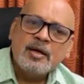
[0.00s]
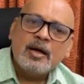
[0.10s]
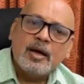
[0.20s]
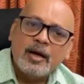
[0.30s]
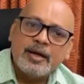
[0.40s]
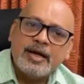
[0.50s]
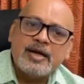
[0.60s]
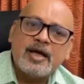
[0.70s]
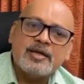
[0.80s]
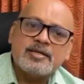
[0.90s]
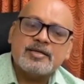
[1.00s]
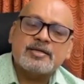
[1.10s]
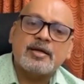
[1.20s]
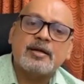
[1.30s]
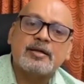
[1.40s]

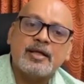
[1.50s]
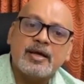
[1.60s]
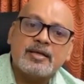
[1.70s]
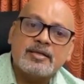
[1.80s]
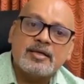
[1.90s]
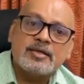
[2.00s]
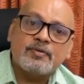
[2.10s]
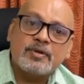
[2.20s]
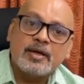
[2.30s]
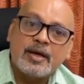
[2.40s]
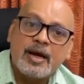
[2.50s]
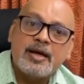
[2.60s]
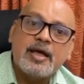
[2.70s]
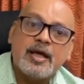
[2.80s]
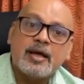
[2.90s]
indigestion. There is this
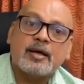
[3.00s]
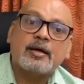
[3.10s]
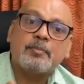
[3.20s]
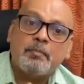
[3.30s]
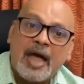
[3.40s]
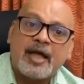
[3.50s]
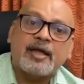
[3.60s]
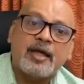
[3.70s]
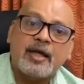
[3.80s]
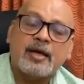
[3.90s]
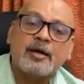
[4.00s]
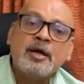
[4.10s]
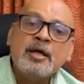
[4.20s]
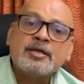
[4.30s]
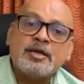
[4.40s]
headache, backache.
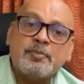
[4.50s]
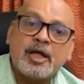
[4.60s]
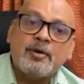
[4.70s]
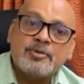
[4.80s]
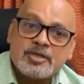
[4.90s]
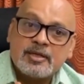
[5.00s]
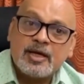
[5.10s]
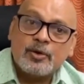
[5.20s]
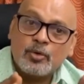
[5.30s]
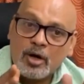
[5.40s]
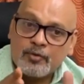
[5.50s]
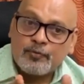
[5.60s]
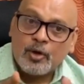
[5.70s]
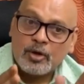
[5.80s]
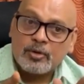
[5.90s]
Sometimes they do not
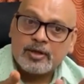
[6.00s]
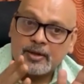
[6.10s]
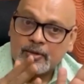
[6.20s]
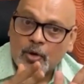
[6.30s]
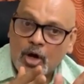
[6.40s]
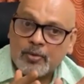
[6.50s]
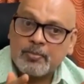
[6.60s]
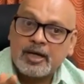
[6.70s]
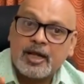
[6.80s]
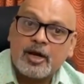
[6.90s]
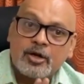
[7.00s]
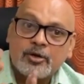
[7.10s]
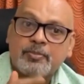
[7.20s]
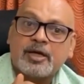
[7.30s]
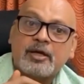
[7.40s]
follow the normal
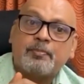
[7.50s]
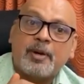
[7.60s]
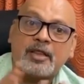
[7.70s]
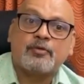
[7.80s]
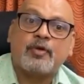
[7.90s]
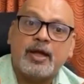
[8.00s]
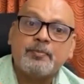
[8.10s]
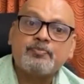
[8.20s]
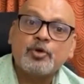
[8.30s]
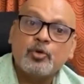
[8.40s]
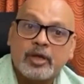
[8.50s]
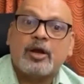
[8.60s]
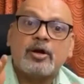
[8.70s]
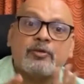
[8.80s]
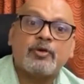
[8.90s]
anatomical pathway. You
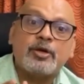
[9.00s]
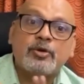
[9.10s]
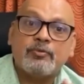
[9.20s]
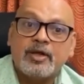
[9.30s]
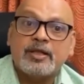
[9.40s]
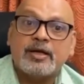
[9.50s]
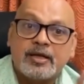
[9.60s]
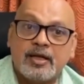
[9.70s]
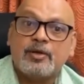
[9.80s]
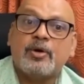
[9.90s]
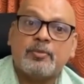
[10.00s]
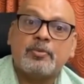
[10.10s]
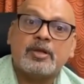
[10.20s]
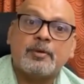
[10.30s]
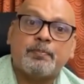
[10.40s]
cannot, when they tell you
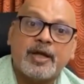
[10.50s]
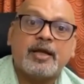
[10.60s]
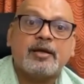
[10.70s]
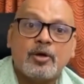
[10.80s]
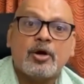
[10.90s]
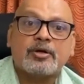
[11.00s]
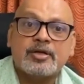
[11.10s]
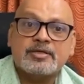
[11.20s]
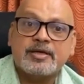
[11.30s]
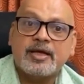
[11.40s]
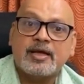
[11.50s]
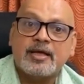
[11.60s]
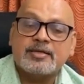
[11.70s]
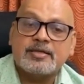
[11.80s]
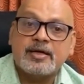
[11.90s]
the pain, doctors
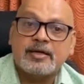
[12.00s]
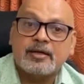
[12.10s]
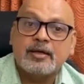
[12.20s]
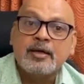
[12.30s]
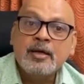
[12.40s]
realize that